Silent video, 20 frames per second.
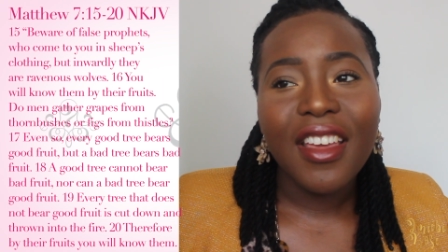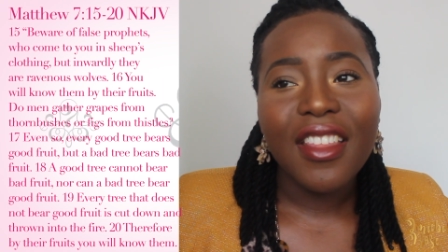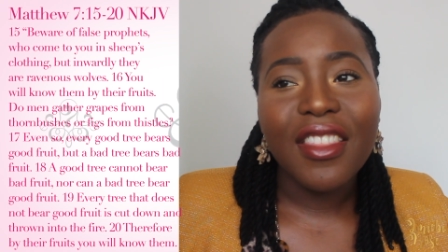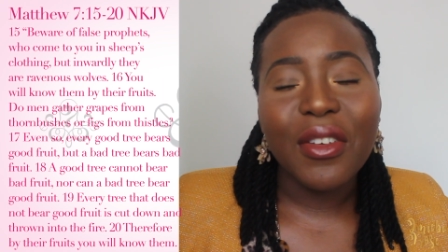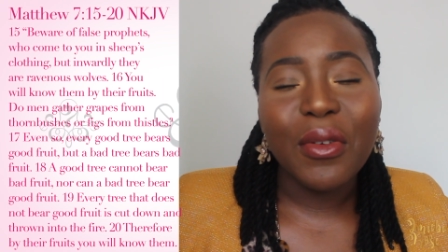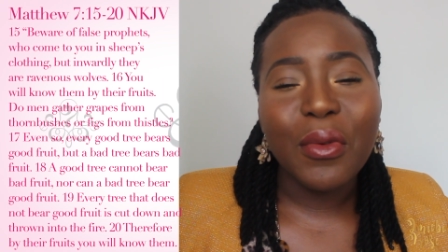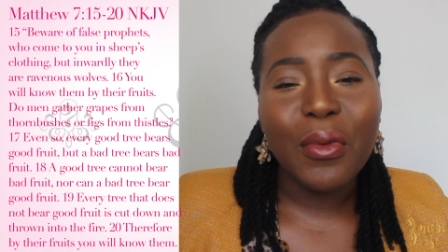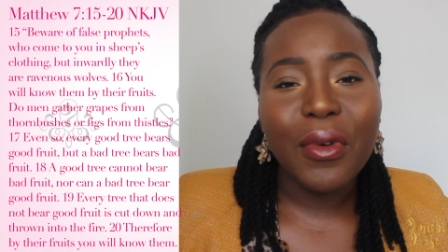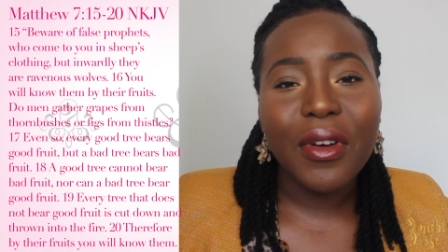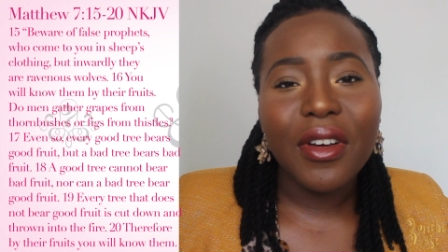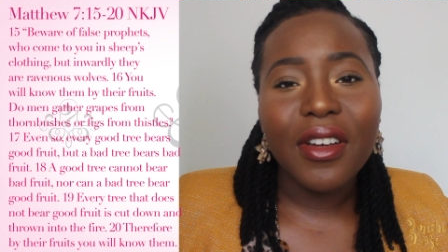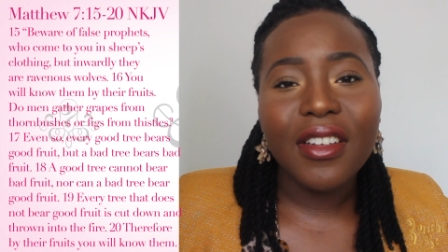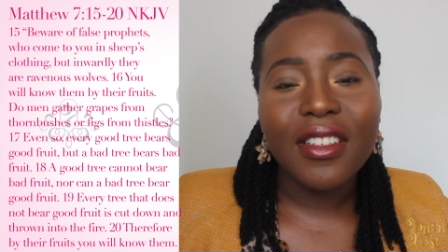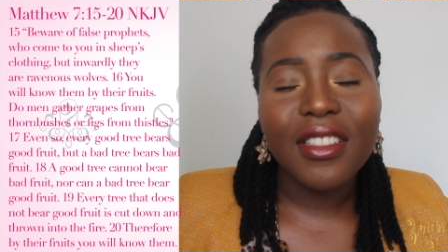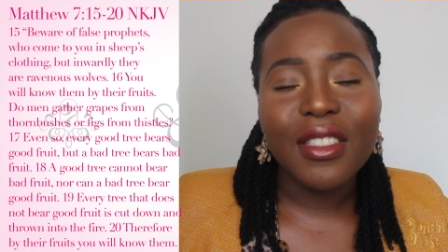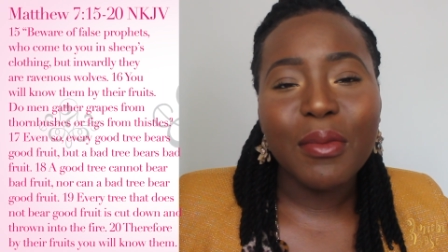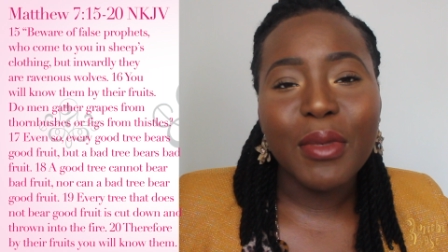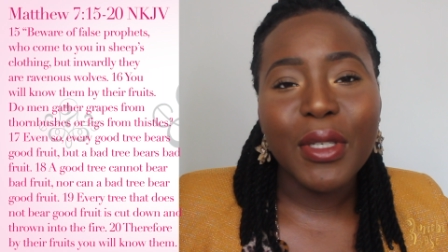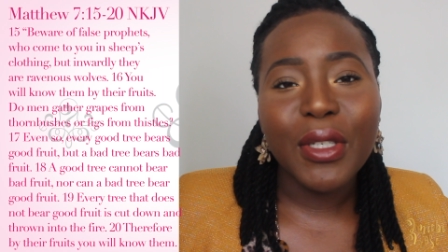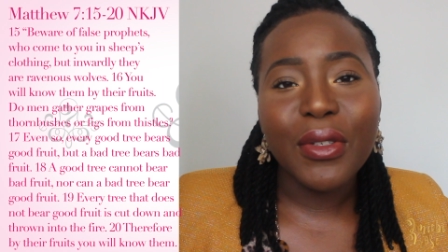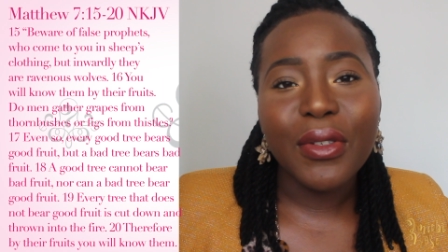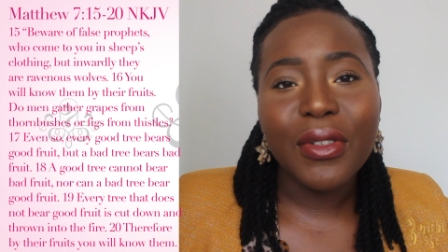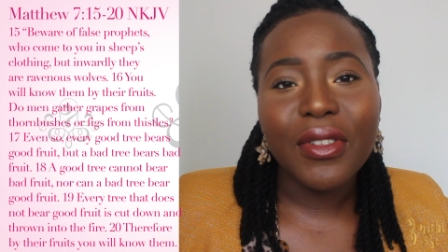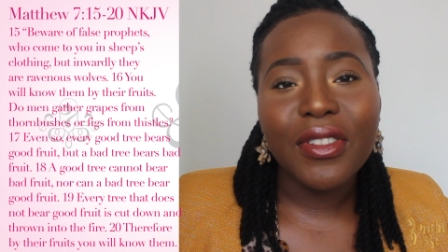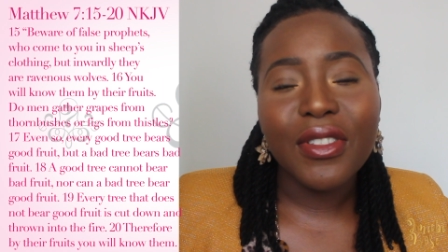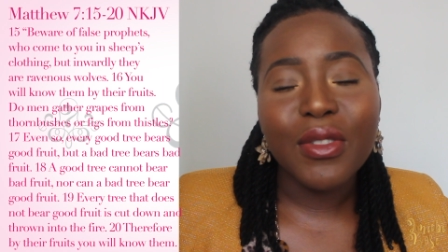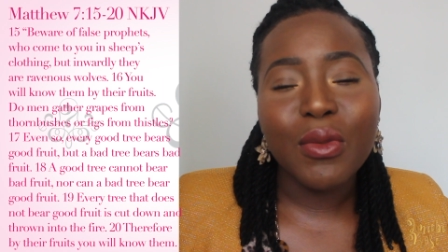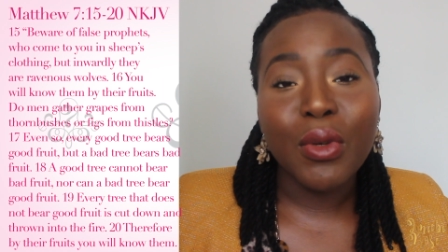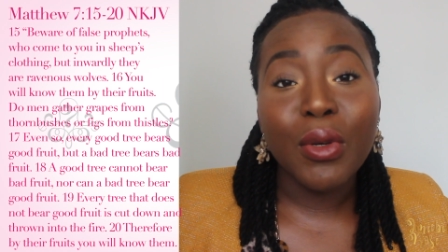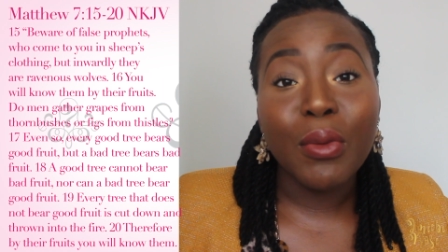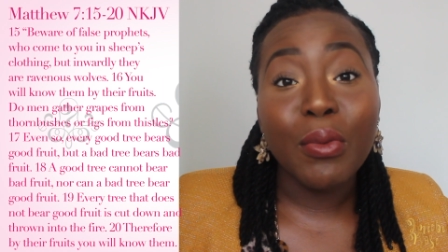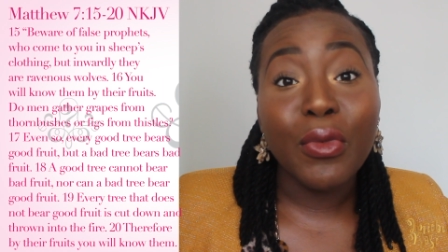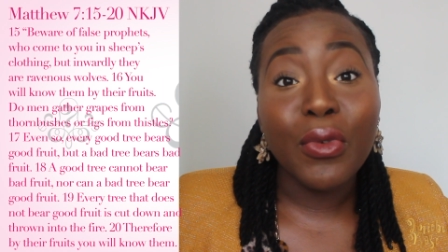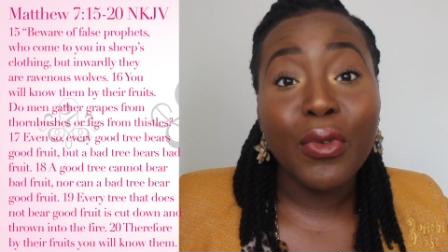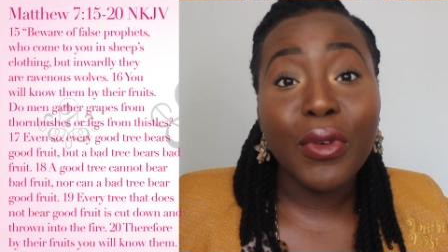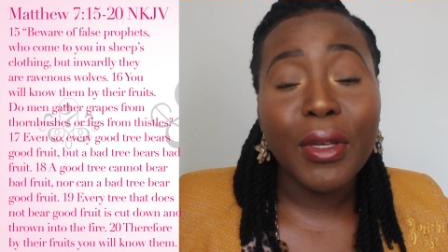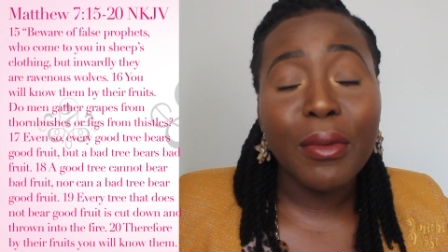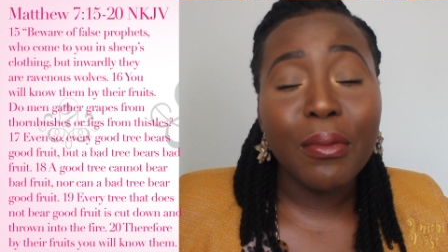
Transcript: the words because we're more